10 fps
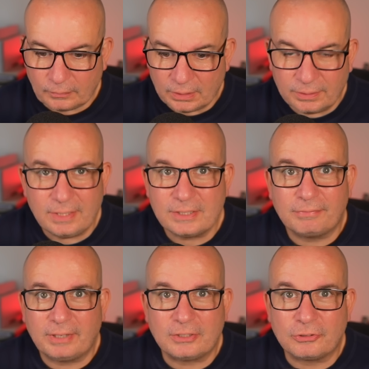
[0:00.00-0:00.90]
These
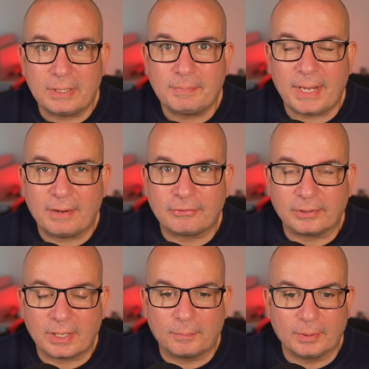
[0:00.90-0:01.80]
have literally been out for a
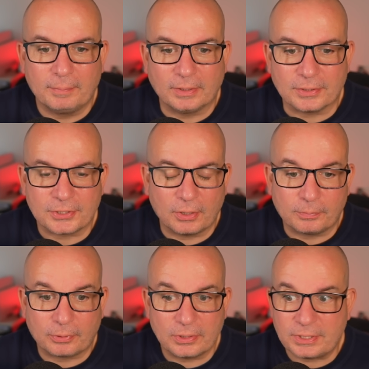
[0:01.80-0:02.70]
couple of months, so
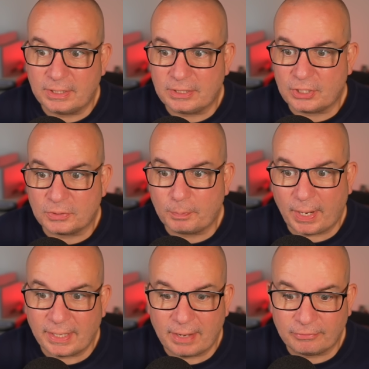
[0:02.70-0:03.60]
pricing is just
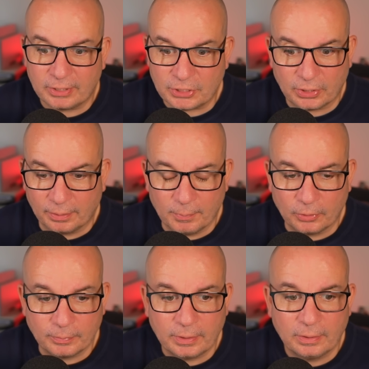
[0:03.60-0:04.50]
bang average at the
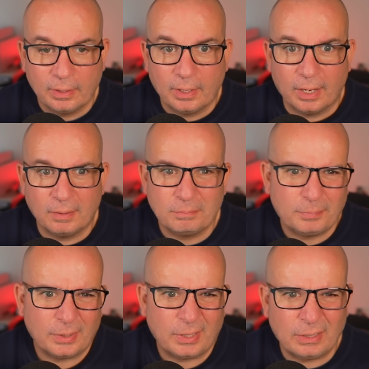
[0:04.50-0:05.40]
moment. But
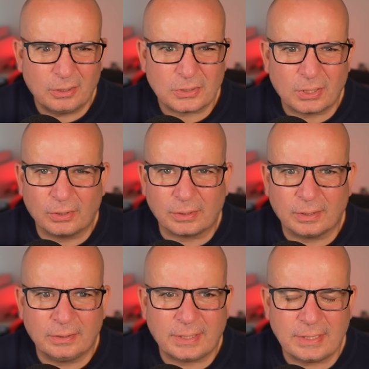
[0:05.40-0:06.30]
it looks like
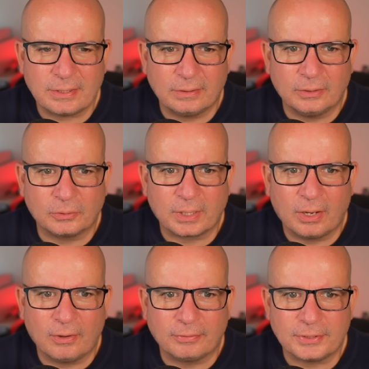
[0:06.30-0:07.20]
a decent little
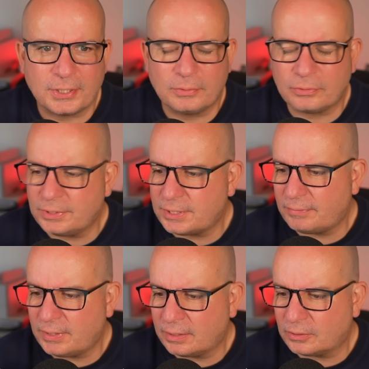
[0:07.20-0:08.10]
car for
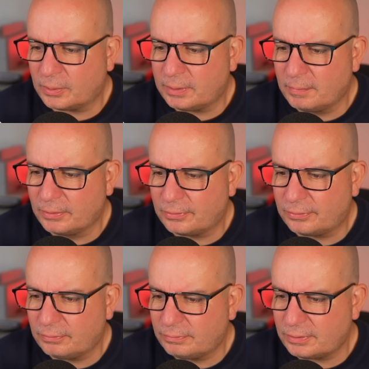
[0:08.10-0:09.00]
278 quid a
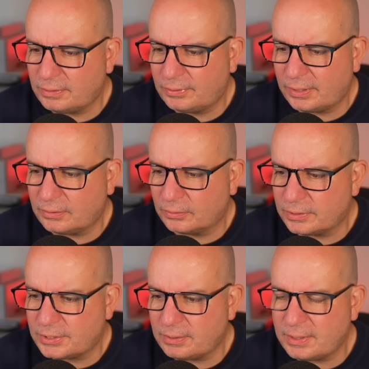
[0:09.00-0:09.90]
month, don't you think? On a
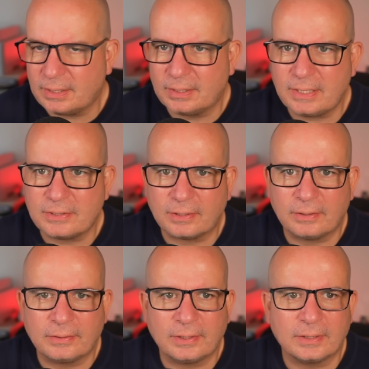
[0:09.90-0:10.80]
2-year lease, I
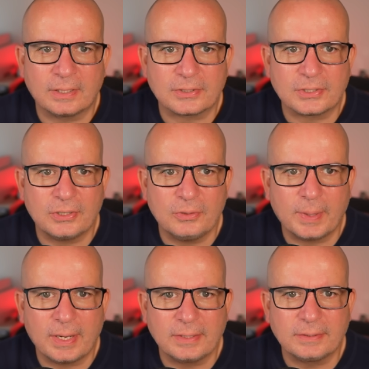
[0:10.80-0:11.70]
don't think that's too
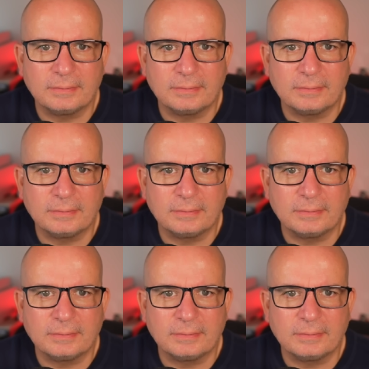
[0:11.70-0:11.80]
bad.